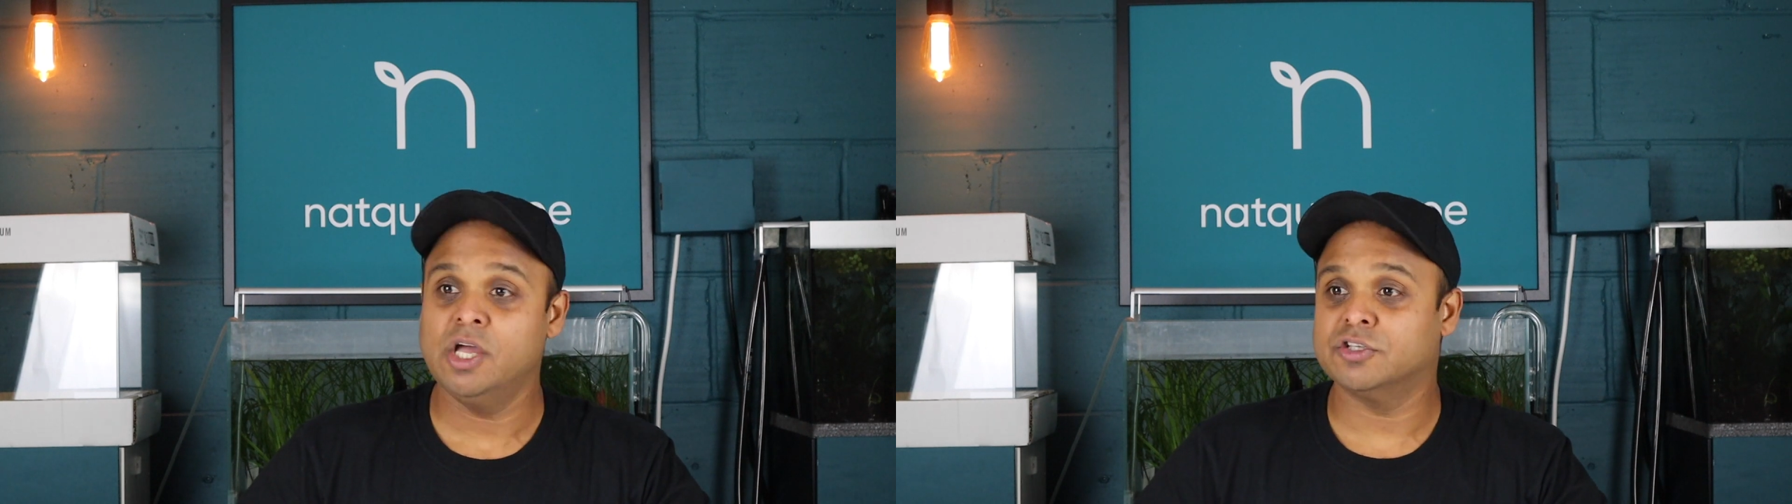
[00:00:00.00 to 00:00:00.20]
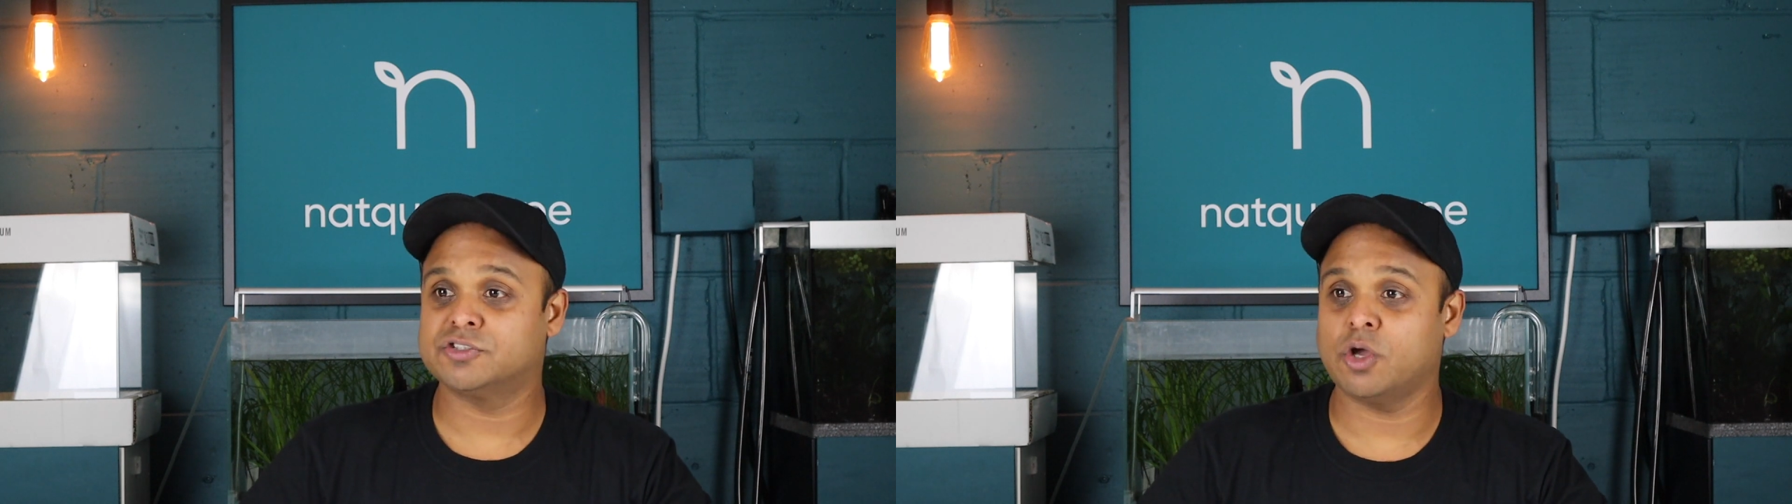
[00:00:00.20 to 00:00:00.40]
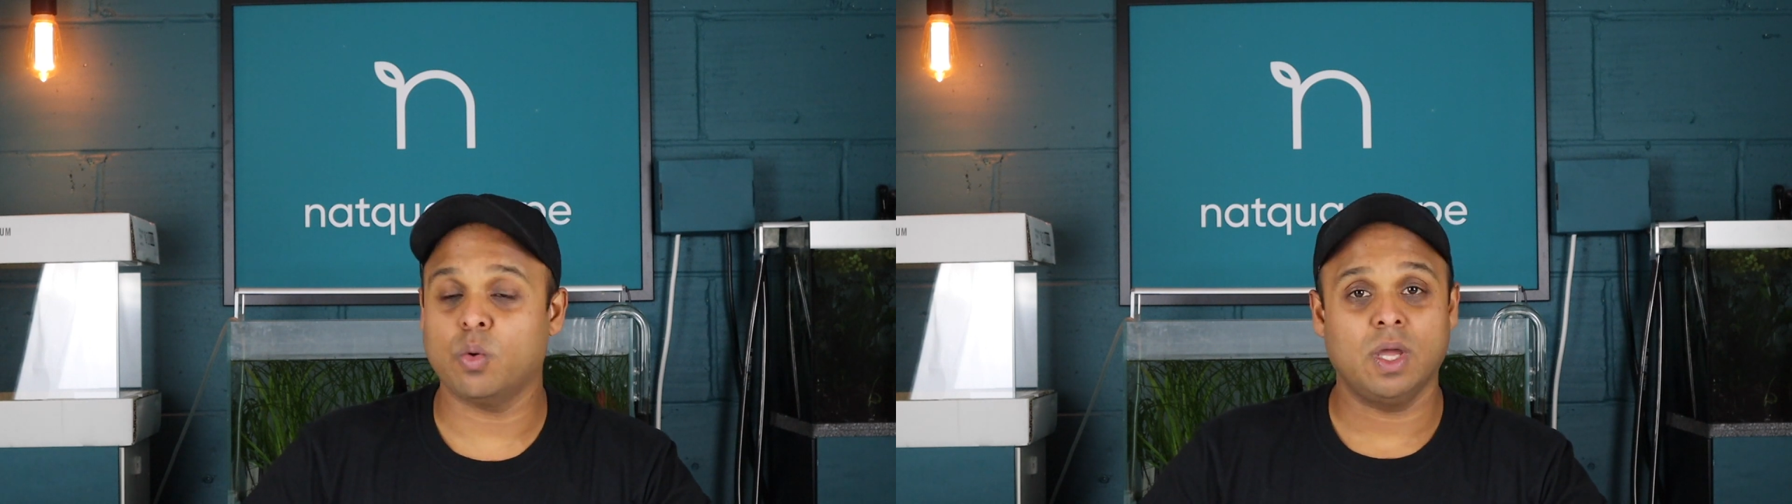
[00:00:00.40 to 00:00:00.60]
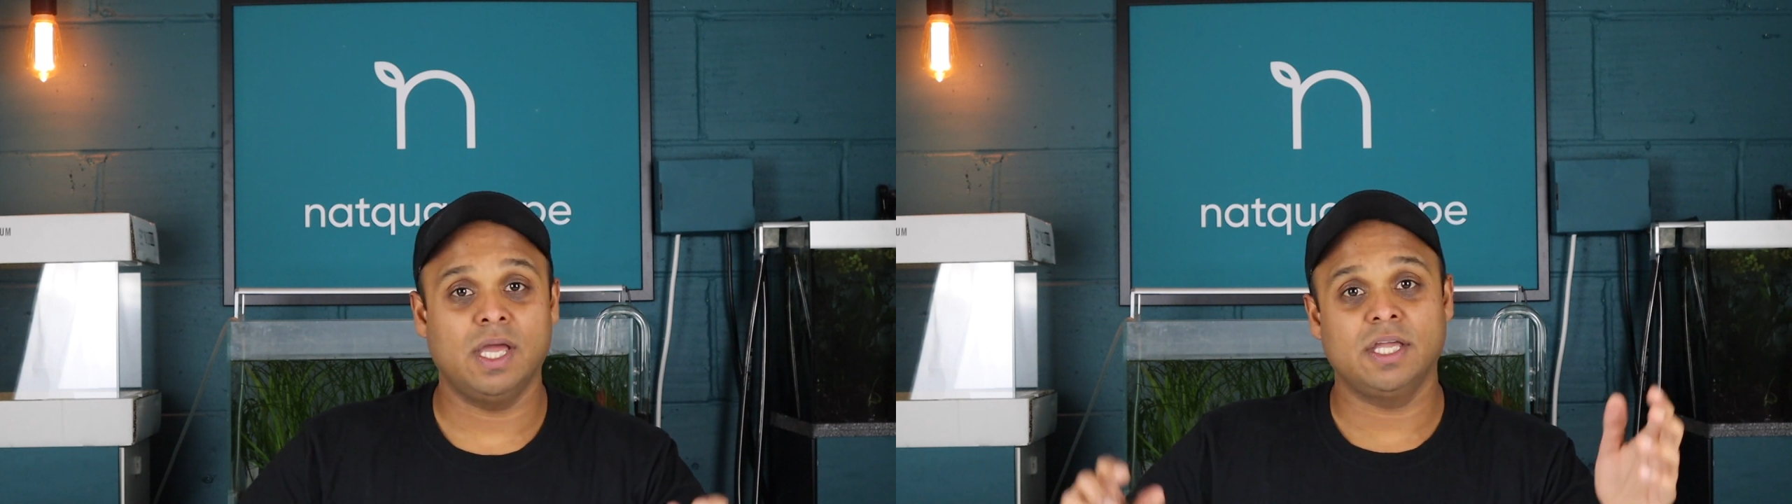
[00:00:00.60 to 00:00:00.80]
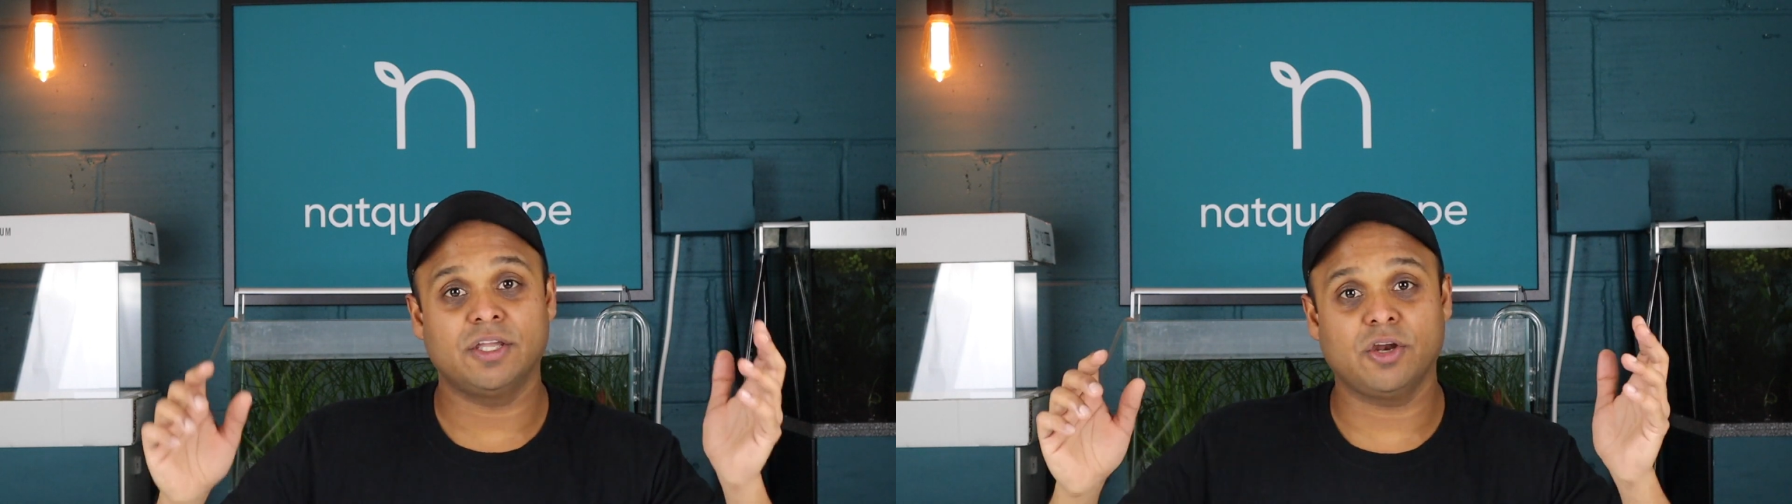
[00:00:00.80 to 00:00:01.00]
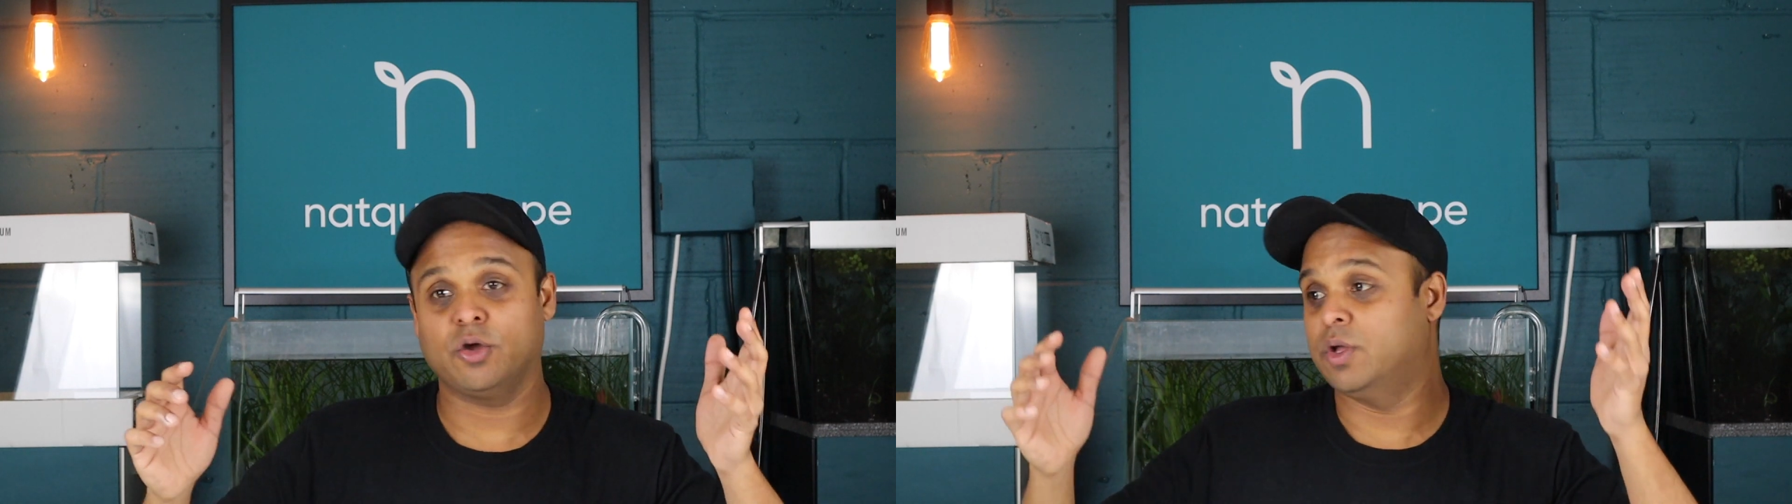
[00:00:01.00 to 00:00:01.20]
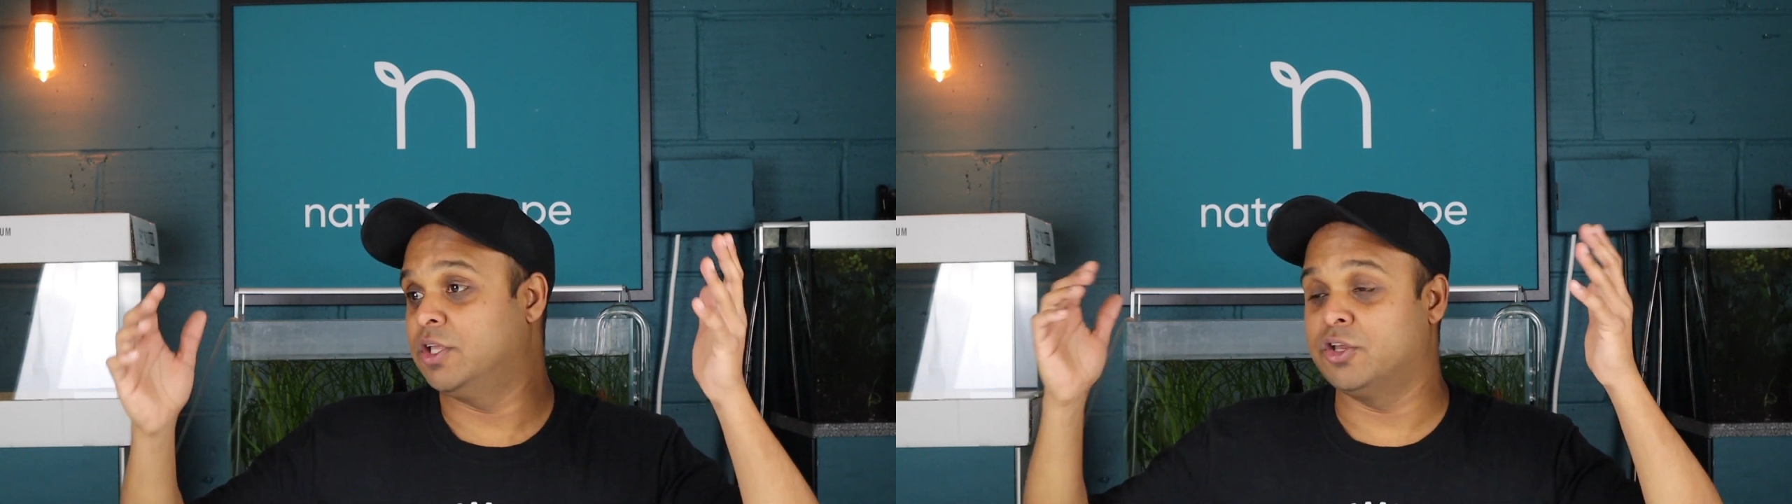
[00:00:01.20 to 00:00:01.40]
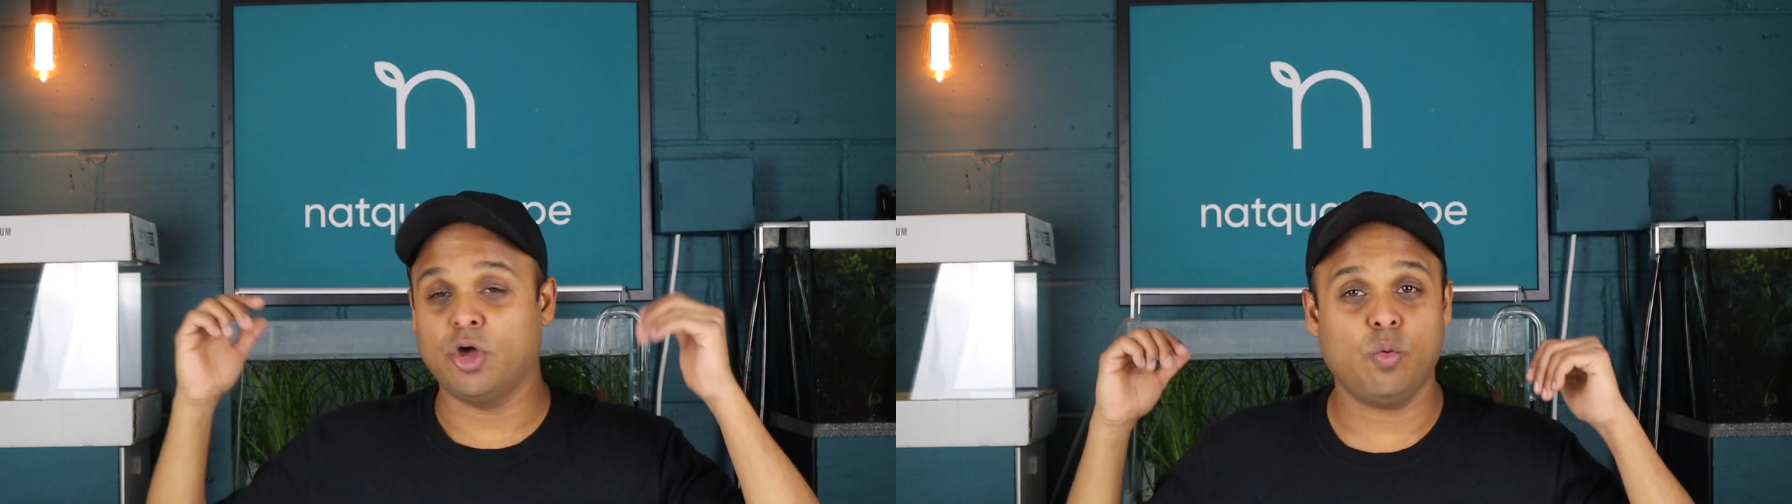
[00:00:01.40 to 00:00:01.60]
So, you
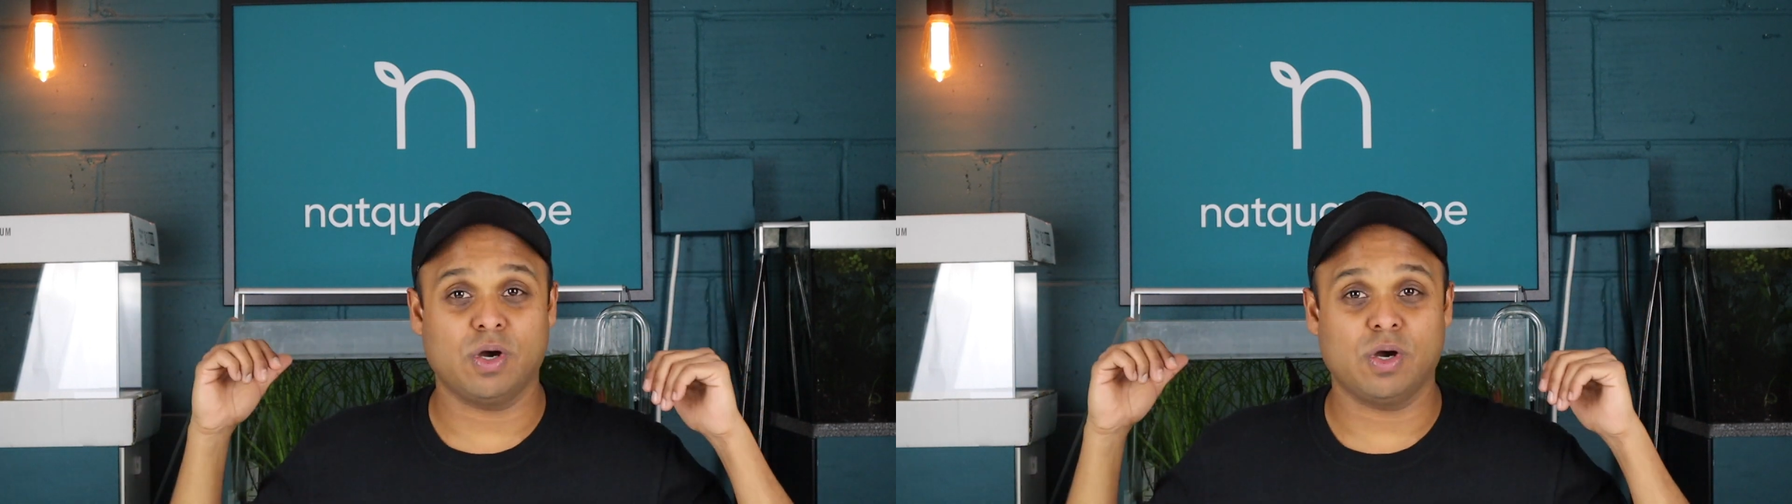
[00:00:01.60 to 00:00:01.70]
know